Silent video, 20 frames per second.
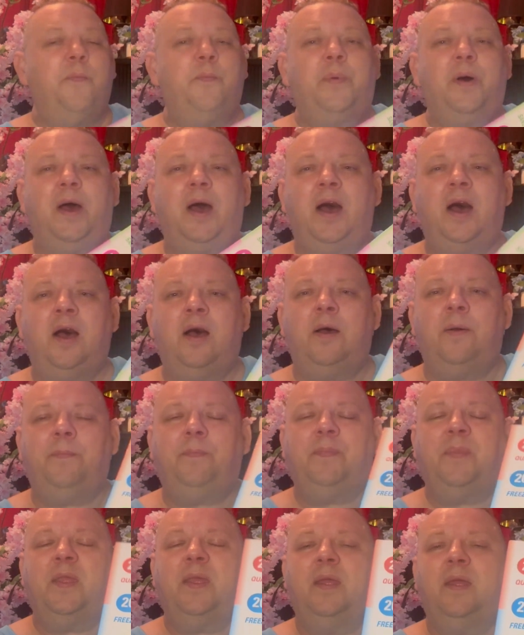But
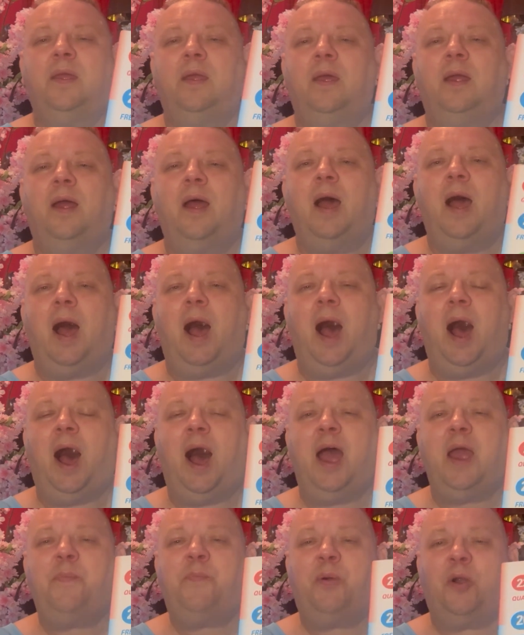
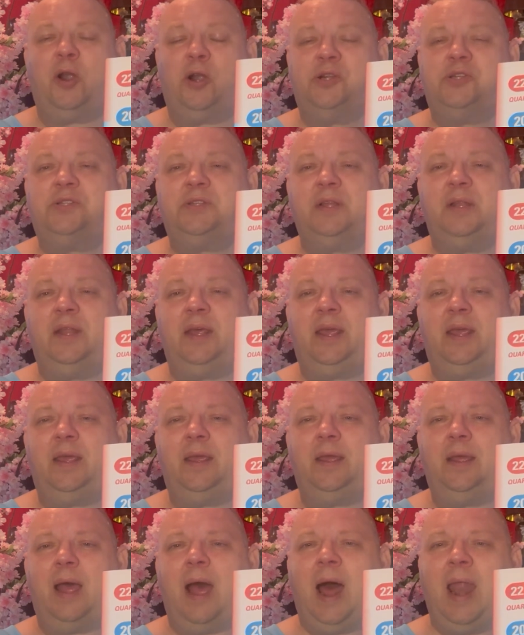I
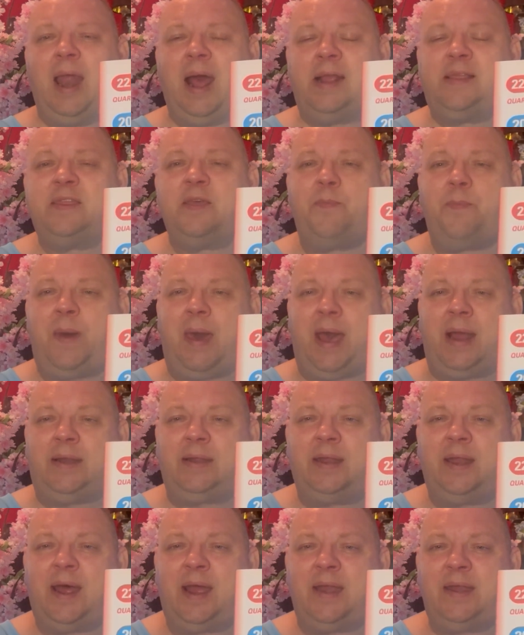personally, I like the
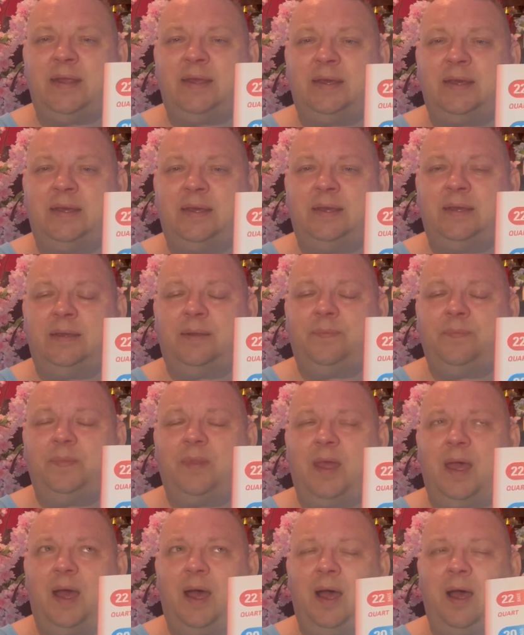magnet idea.
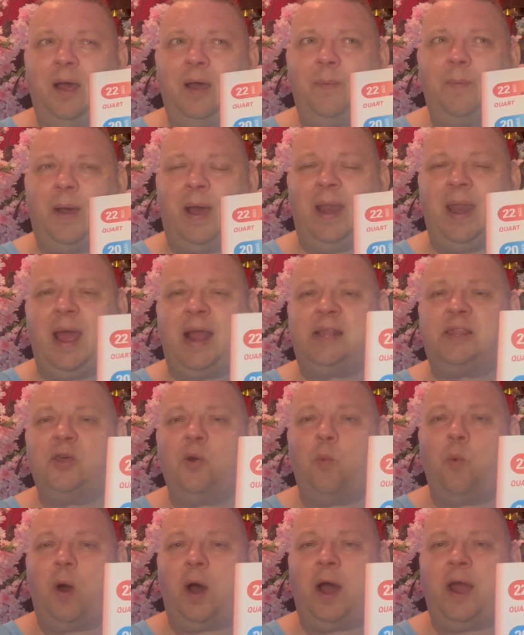I like the
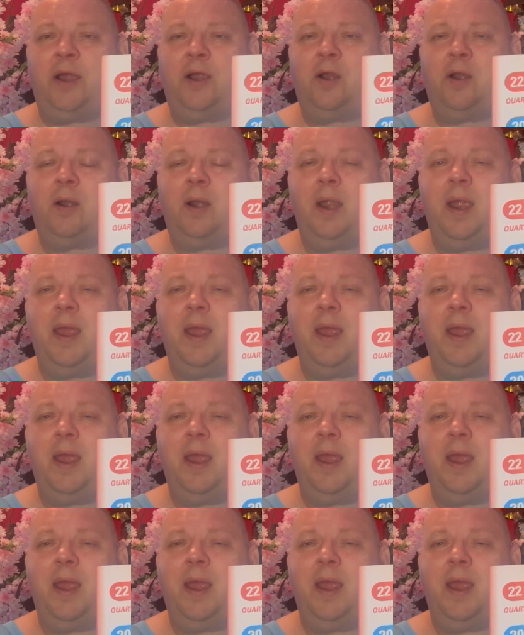wire.